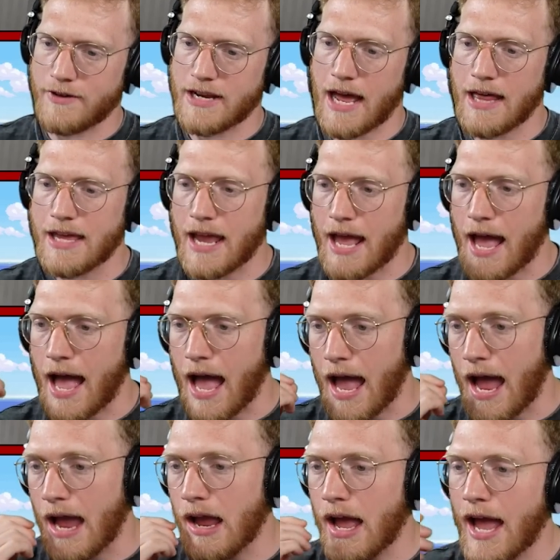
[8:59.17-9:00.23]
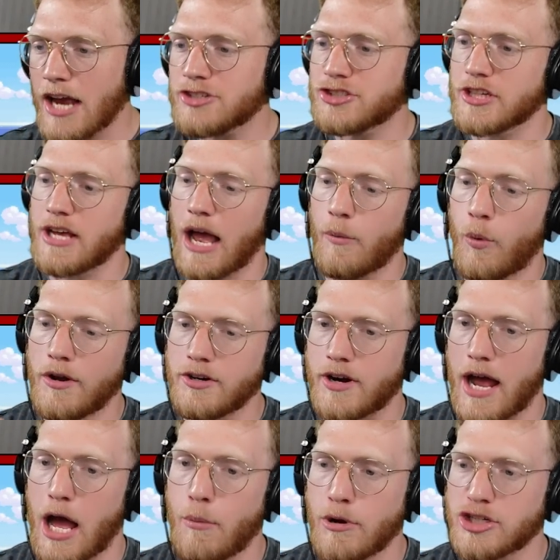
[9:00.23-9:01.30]
of it. I
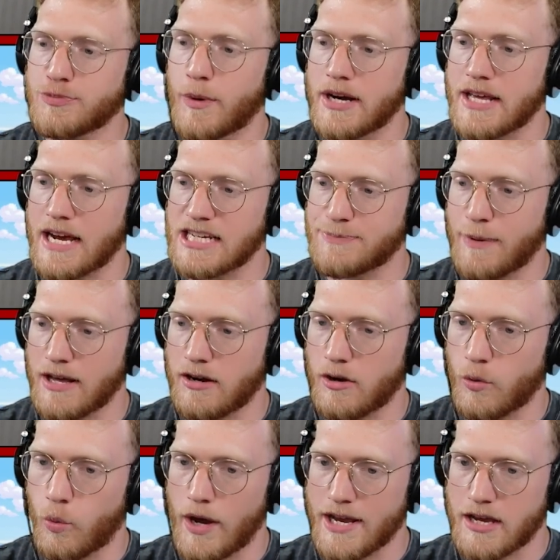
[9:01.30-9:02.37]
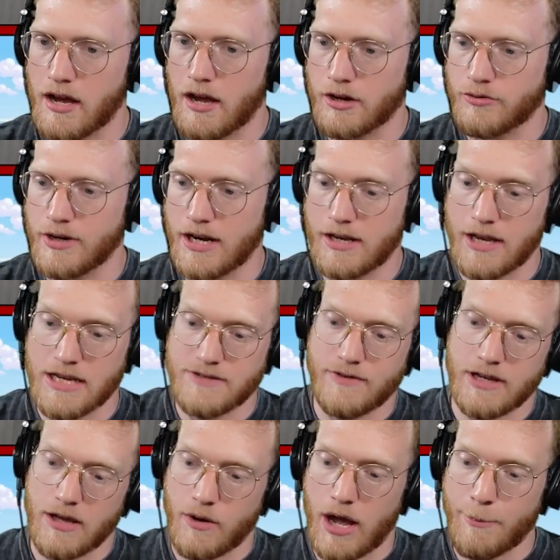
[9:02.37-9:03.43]
wonder how much money I spent on white concrete in today's
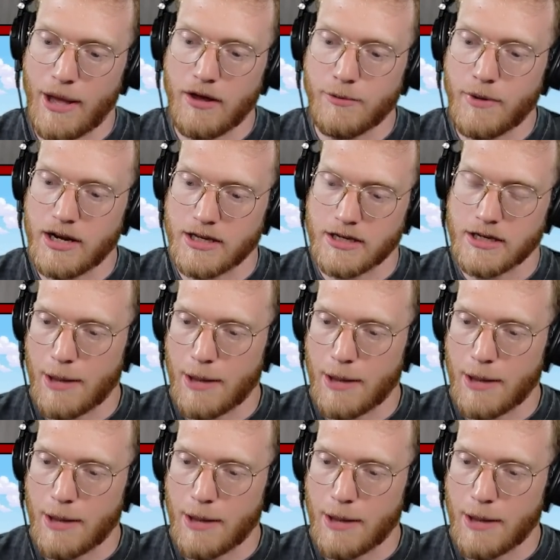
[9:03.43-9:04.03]
video. I'm out of money.